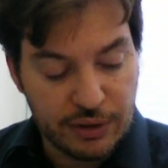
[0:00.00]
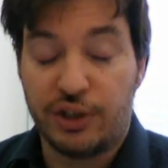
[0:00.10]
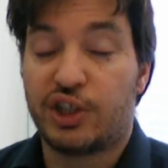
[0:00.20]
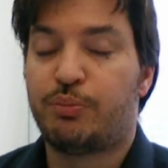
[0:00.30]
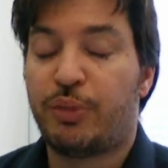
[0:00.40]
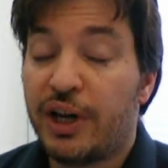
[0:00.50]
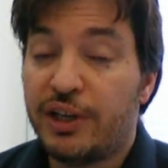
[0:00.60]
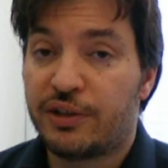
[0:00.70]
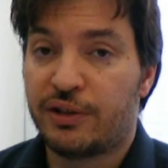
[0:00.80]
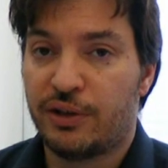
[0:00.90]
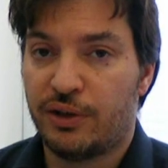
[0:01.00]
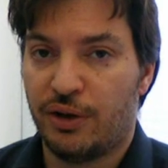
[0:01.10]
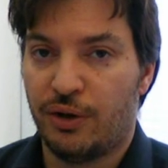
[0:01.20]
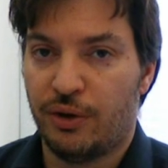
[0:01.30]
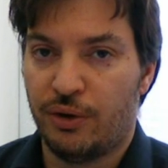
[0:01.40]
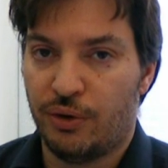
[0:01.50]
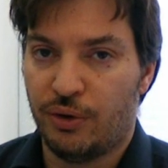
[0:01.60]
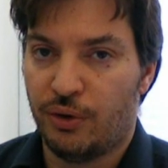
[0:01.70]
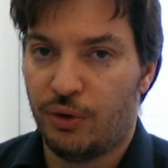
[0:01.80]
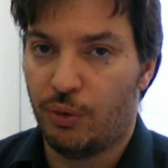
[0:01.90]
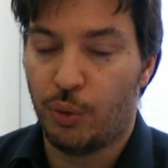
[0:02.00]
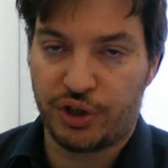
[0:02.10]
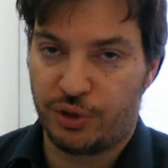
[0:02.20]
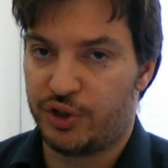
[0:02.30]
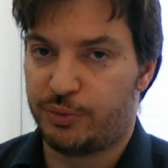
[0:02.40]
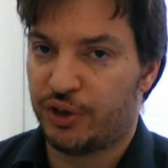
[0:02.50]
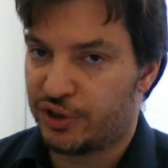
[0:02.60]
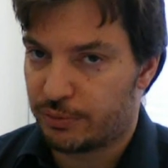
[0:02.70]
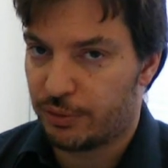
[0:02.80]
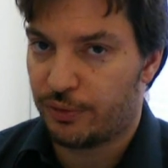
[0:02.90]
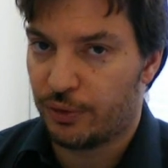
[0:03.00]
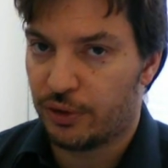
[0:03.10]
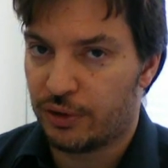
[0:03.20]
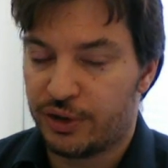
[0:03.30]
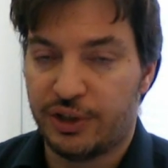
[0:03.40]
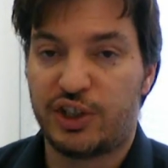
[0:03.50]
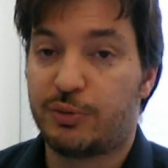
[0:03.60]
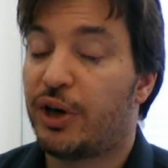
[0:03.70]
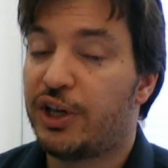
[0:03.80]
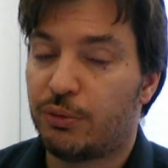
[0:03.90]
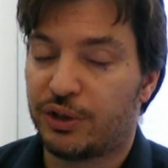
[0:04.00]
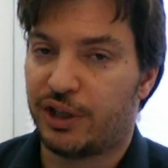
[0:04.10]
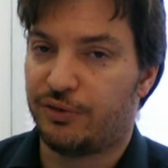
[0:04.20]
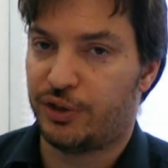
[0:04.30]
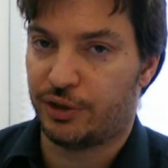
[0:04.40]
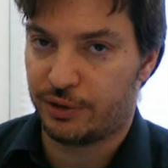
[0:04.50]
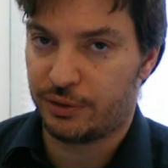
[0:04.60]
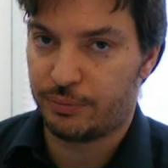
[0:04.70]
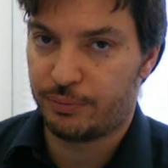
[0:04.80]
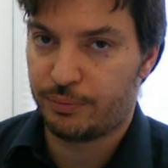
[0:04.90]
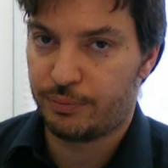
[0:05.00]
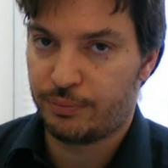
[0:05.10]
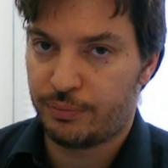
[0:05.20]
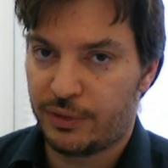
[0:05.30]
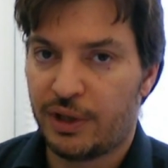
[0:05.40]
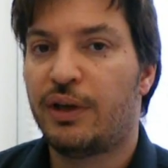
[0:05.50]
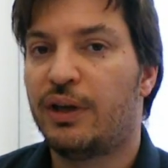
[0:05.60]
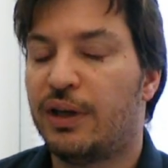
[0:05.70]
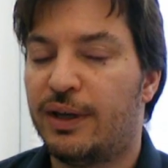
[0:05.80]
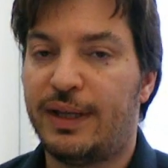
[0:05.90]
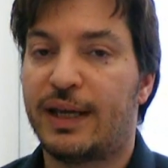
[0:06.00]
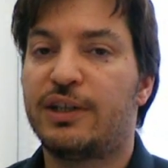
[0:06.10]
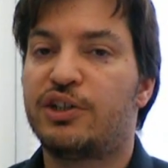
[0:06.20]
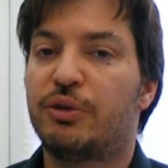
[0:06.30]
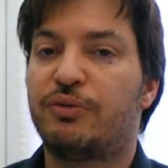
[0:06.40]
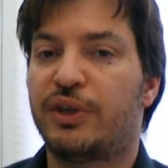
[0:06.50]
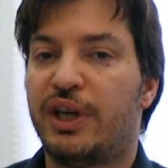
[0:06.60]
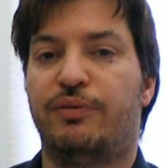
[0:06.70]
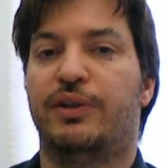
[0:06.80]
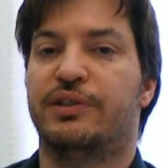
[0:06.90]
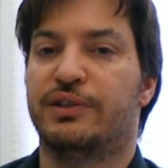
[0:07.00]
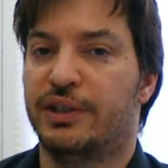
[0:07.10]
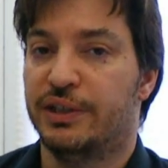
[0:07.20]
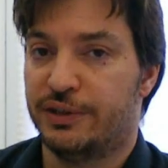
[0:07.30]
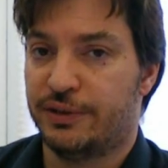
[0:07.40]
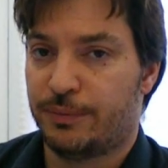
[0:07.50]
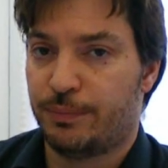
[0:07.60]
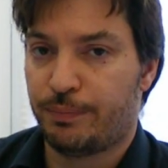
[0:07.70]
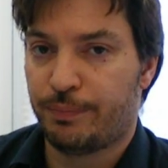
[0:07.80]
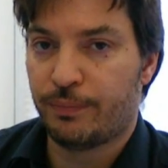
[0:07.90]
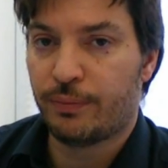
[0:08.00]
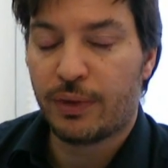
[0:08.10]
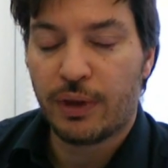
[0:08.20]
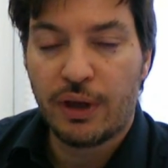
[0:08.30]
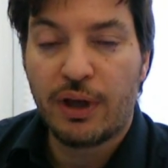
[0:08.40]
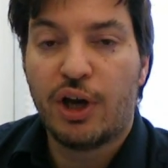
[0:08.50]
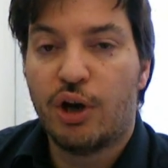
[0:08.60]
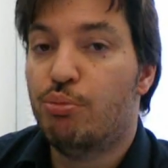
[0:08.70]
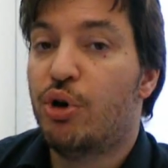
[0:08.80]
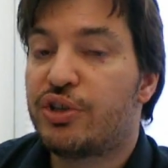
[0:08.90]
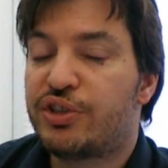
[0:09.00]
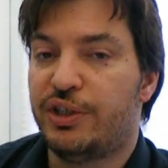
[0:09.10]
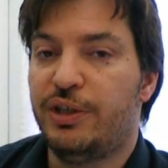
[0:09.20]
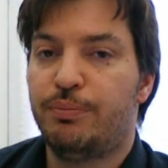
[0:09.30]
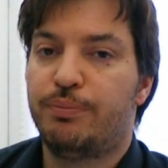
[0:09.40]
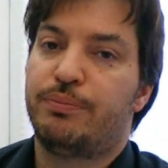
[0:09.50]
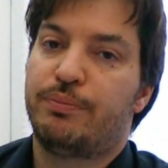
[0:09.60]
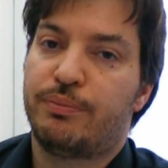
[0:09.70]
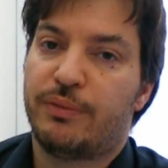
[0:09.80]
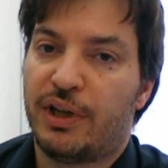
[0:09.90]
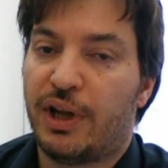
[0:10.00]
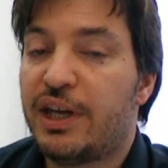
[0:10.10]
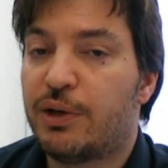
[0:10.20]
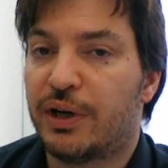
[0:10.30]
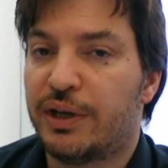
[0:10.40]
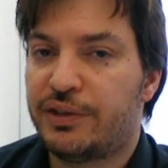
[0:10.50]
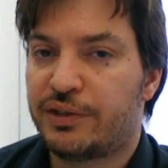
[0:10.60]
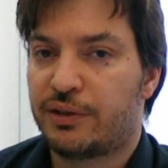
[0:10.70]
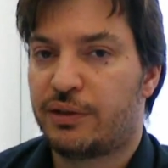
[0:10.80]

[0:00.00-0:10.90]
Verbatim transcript: despite what they're responsible for, despite what they've done. That is what forgiveness is. Mercy, likewise,